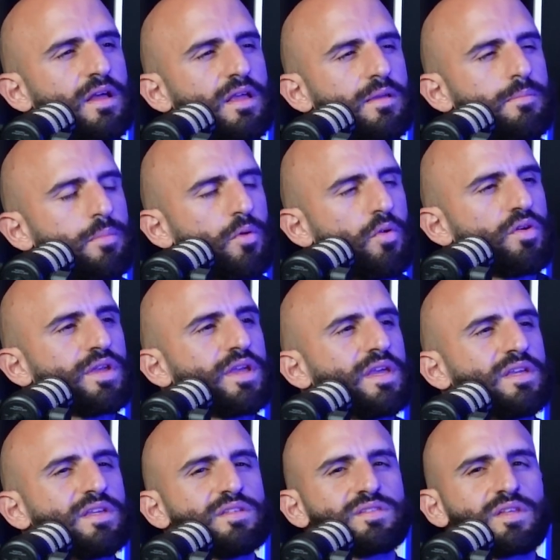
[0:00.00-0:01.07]

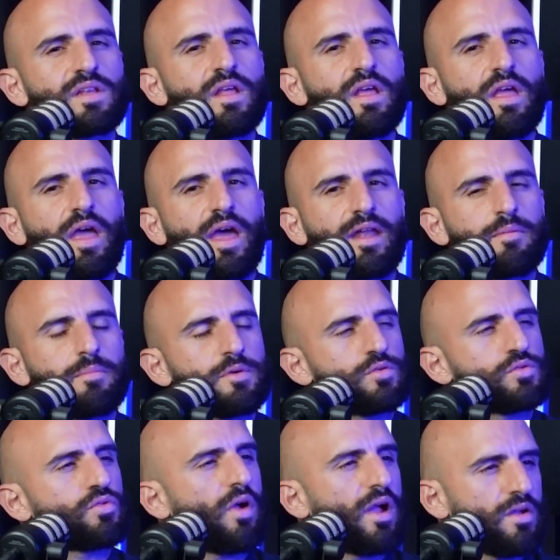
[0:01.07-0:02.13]
employees and how to
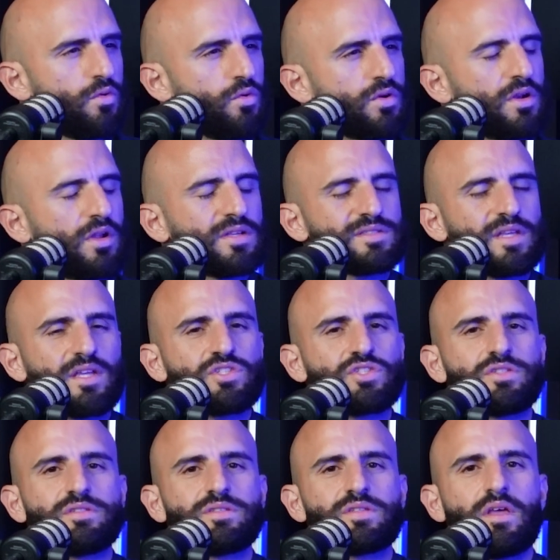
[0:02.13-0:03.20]
build great
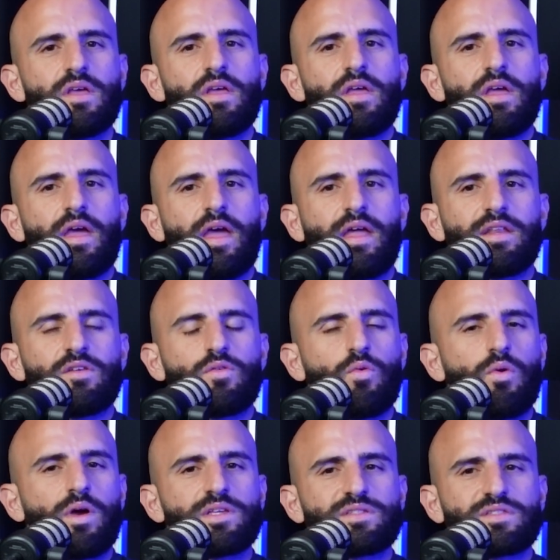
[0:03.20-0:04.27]
organizations. And he
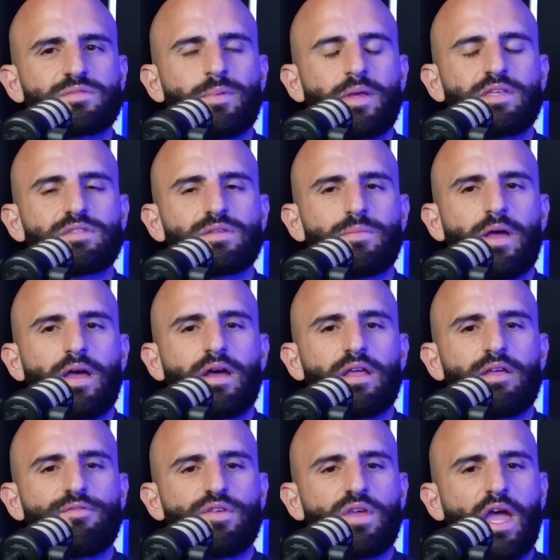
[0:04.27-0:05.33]
always speaks about,
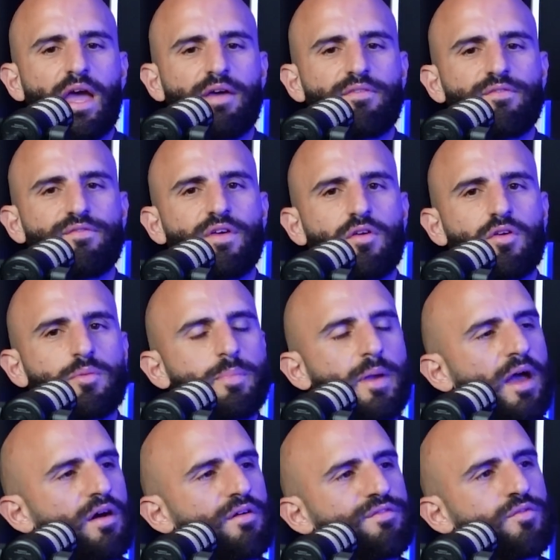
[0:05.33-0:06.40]
if you have a very
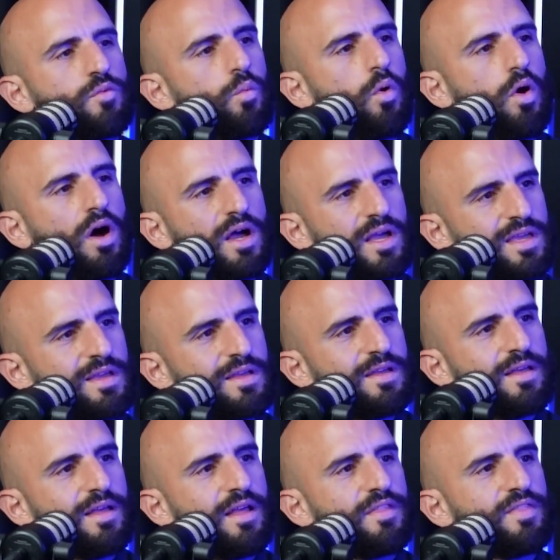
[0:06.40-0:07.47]
powerful why,
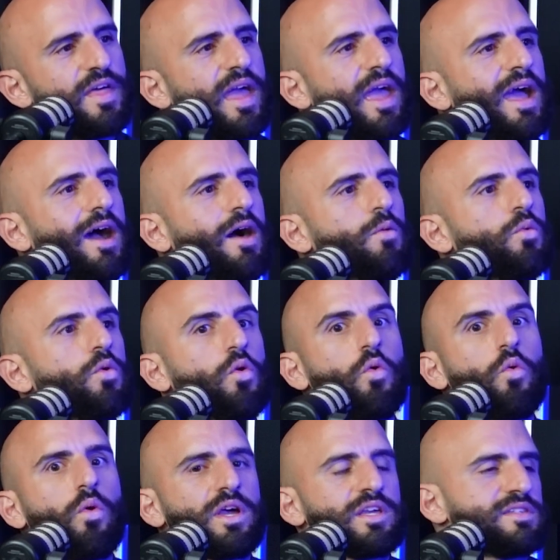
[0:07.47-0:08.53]
the how will
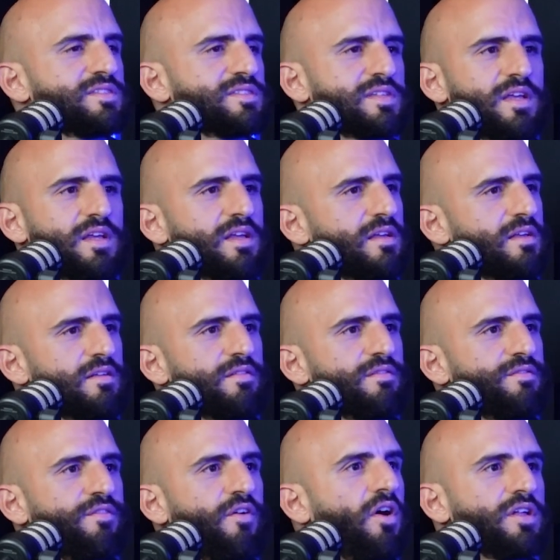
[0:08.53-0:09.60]
always
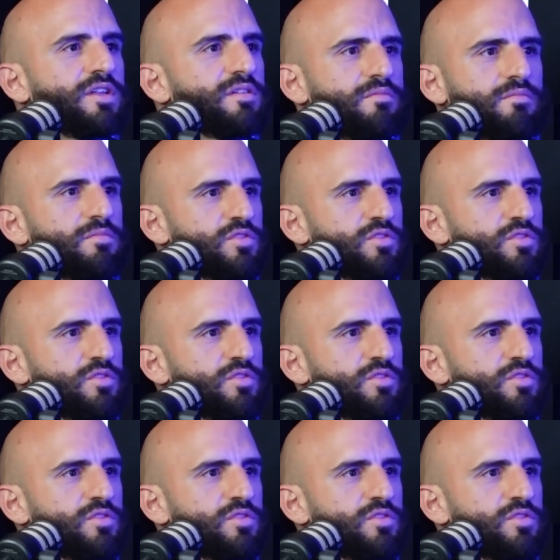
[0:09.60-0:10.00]
find